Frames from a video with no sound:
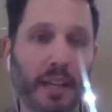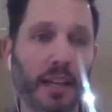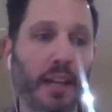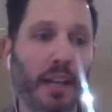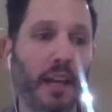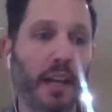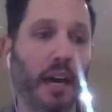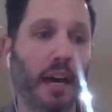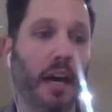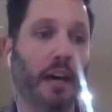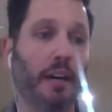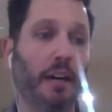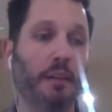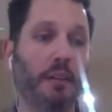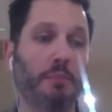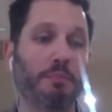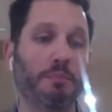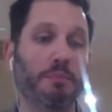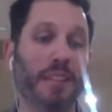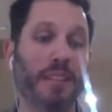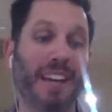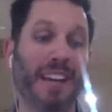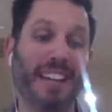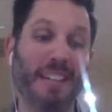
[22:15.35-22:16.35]
And
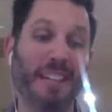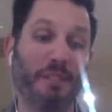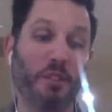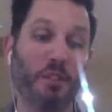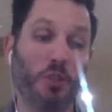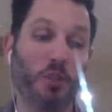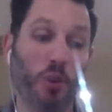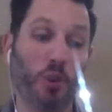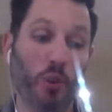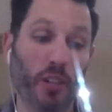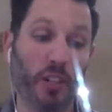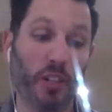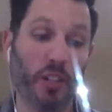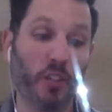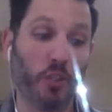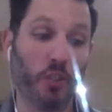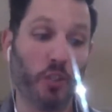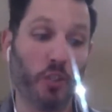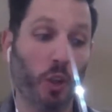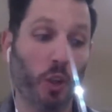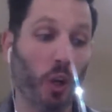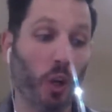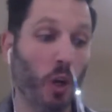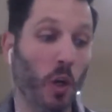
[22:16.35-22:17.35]
inventory is still
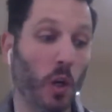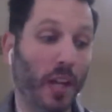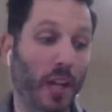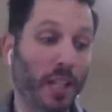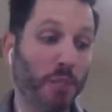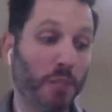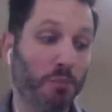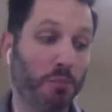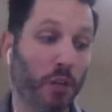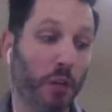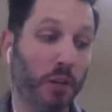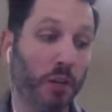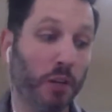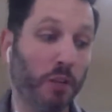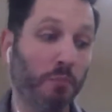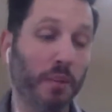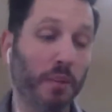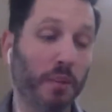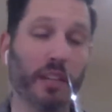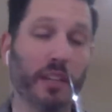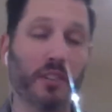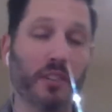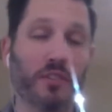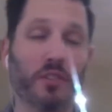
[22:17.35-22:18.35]
low. That's probably the
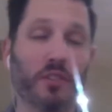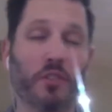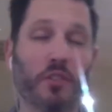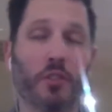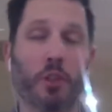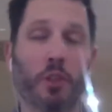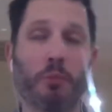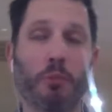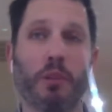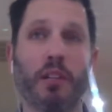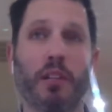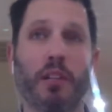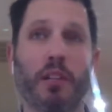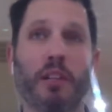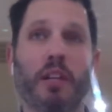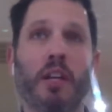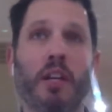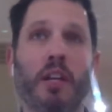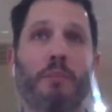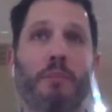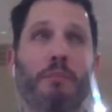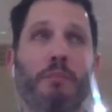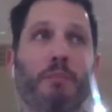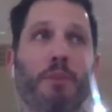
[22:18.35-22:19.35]
biggest determinant
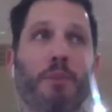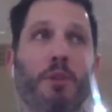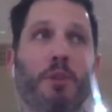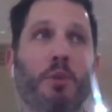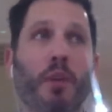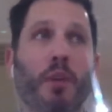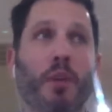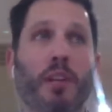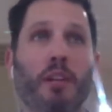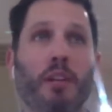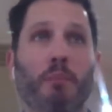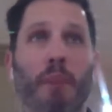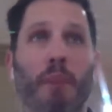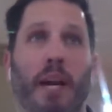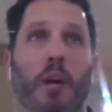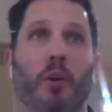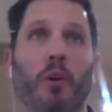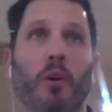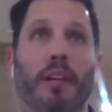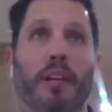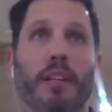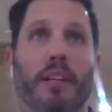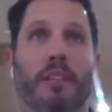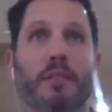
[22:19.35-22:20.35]
between
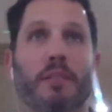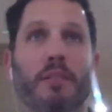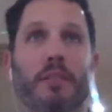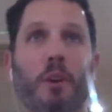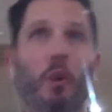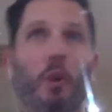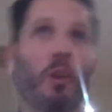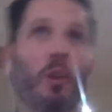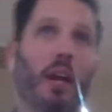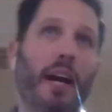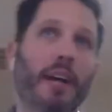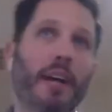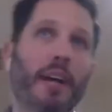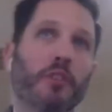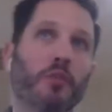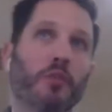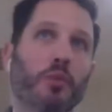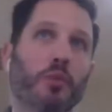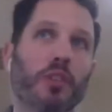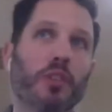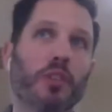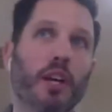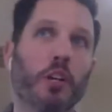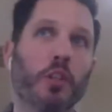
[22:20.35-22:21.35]
comparing our last
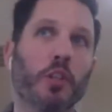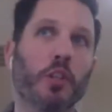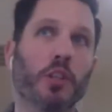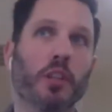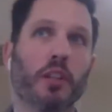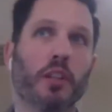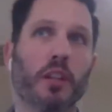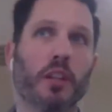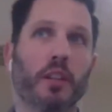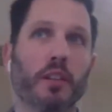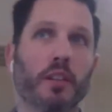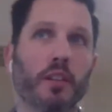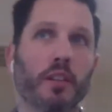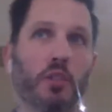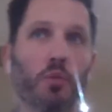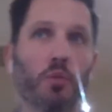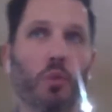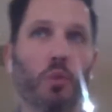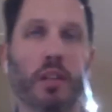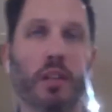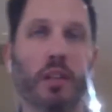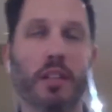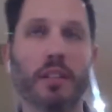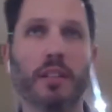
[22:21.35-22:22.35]
recession and this
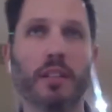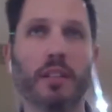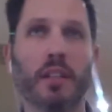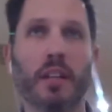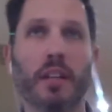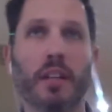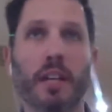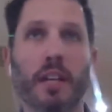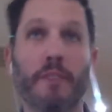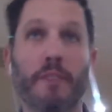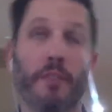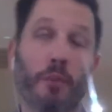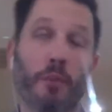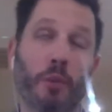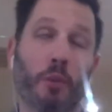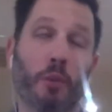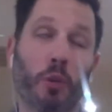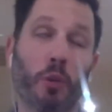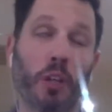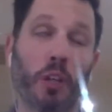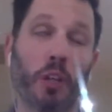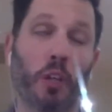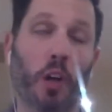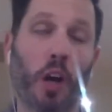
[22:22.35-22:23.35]
one, if we're going
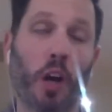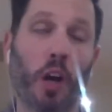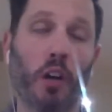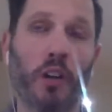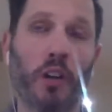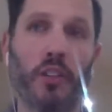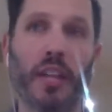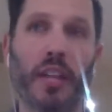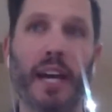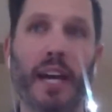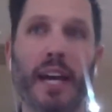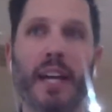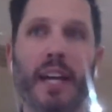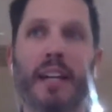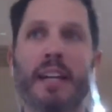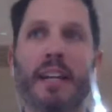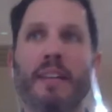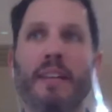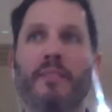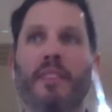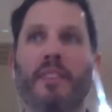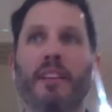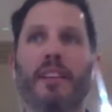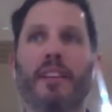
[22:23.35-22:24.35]
to call it that,
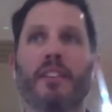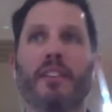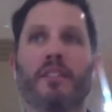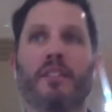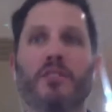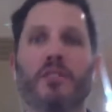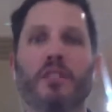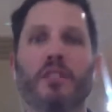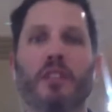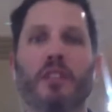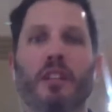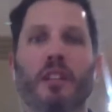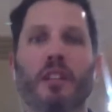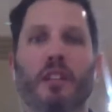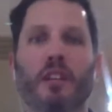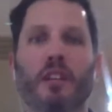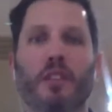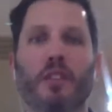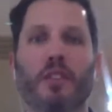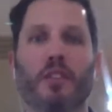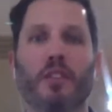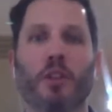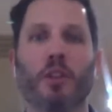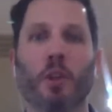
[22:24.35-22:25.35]
is
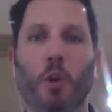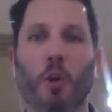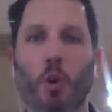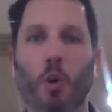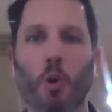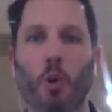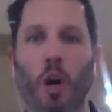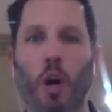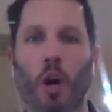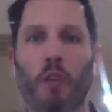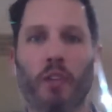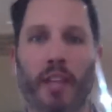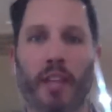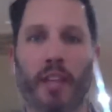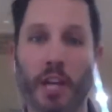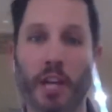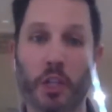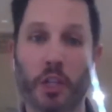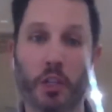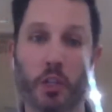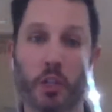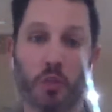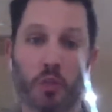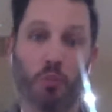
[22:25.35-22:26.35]
the loan
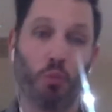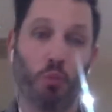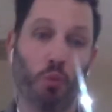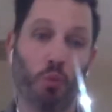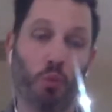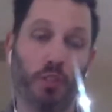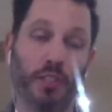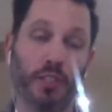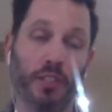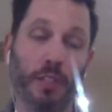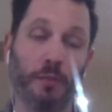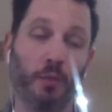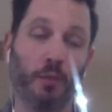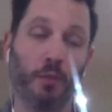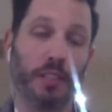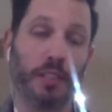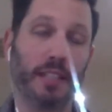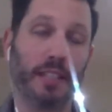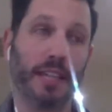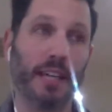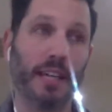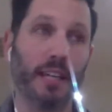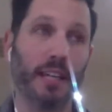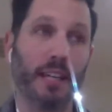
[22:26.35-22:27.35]
qualifications were different
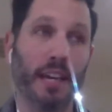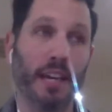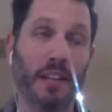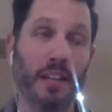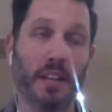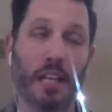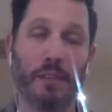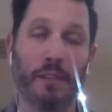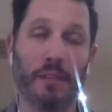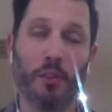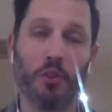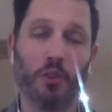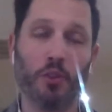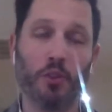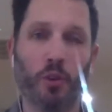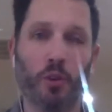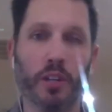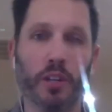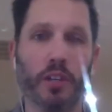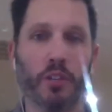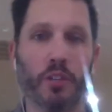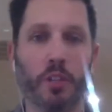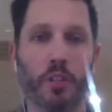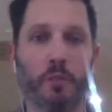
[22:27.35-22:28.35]
then, and the inventory
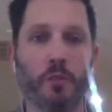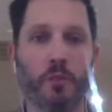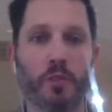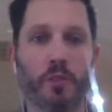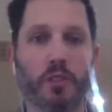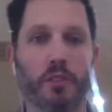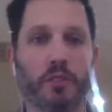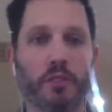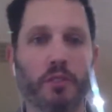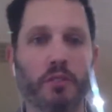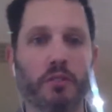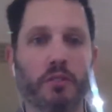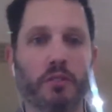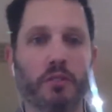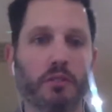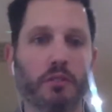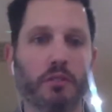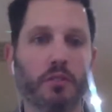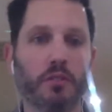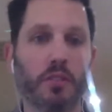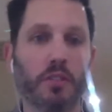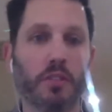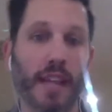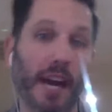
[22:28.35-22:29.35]
is different
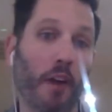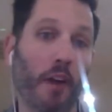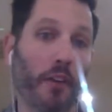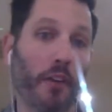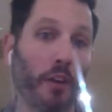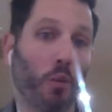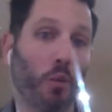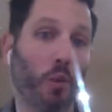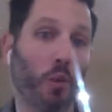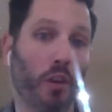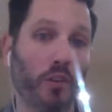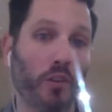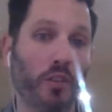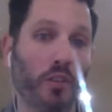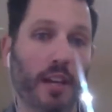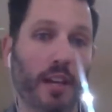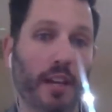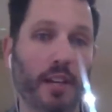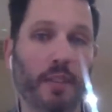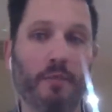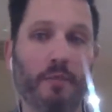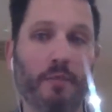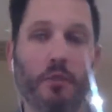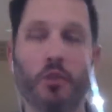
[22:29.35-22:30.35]
now than it was then.
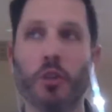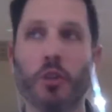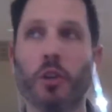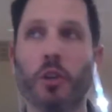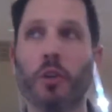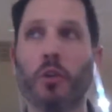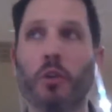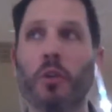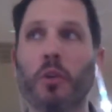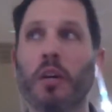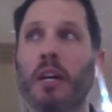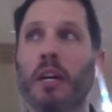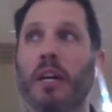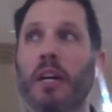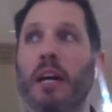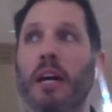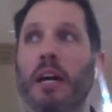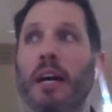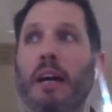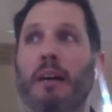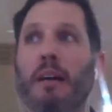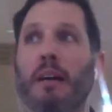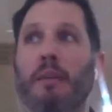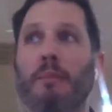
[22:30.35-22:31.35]
So
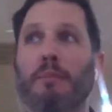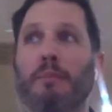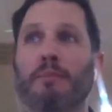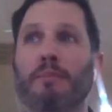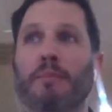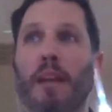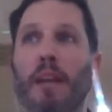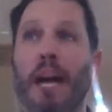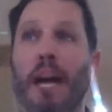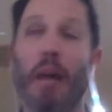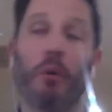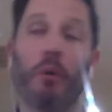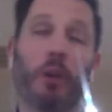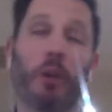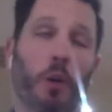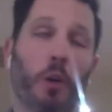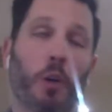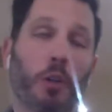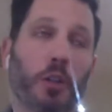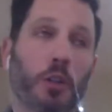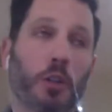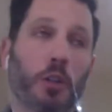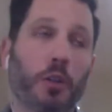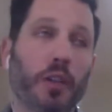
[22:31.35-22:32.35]
I would
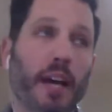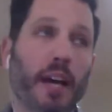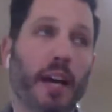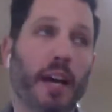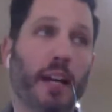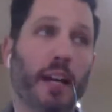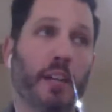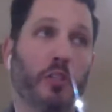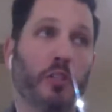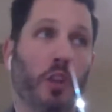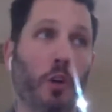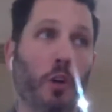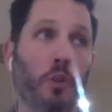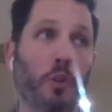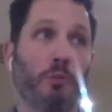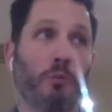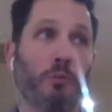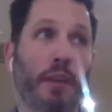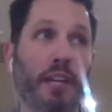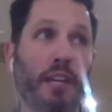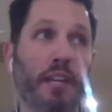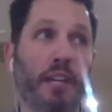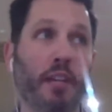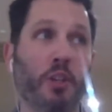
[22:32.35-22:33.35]
argue that as long as you're
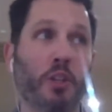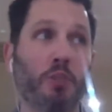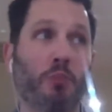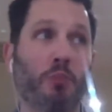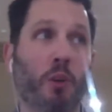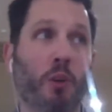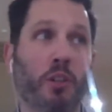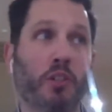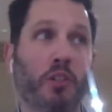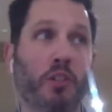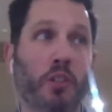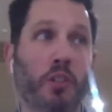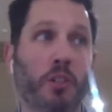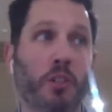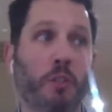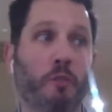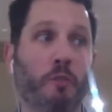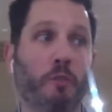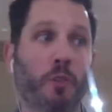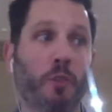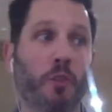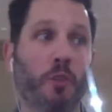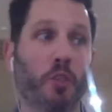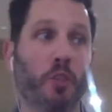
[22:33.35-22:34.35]
making a smart decision for
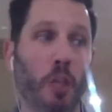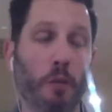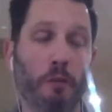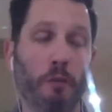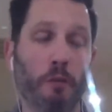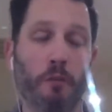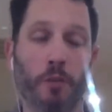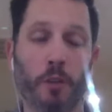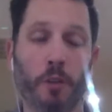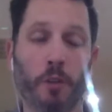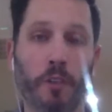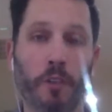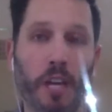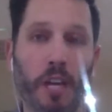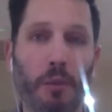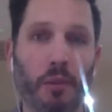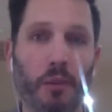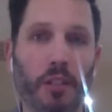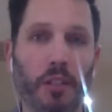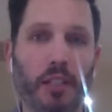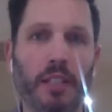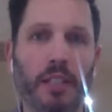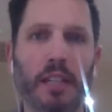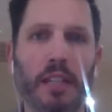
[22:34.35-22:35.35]
yourself and for your
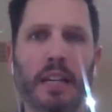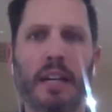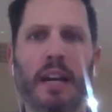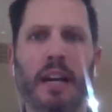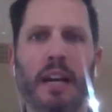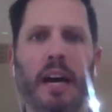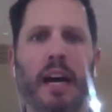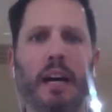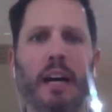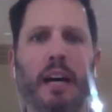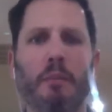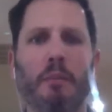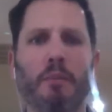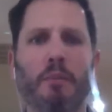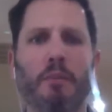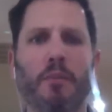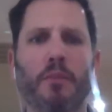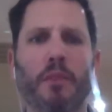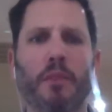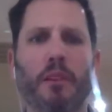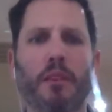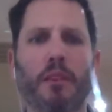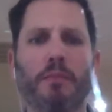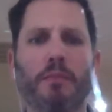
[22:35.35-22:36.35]
family,
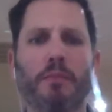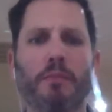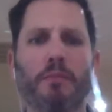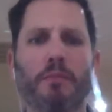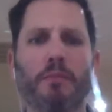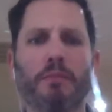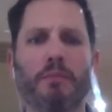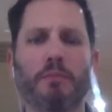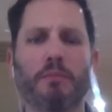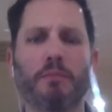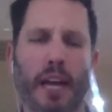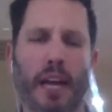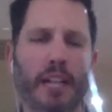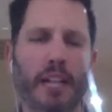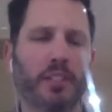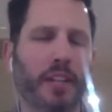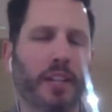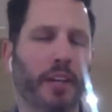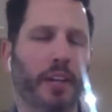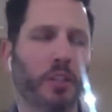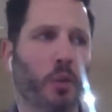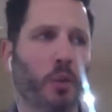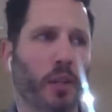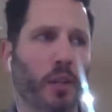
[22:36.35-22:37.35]
I'd say
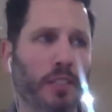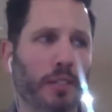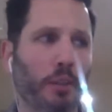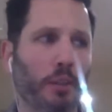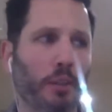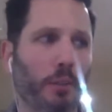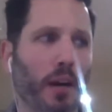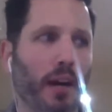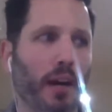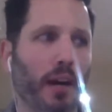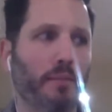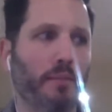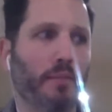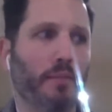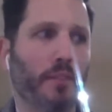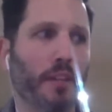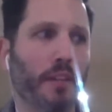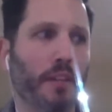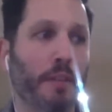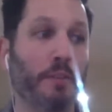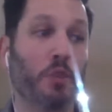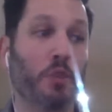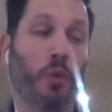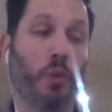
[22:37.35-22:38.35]
it's a great time to buy if
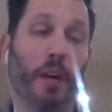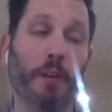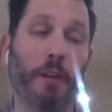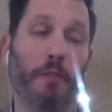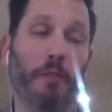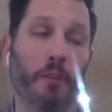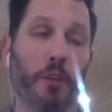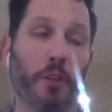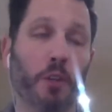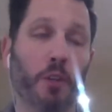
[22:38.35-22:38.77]
it's right for you.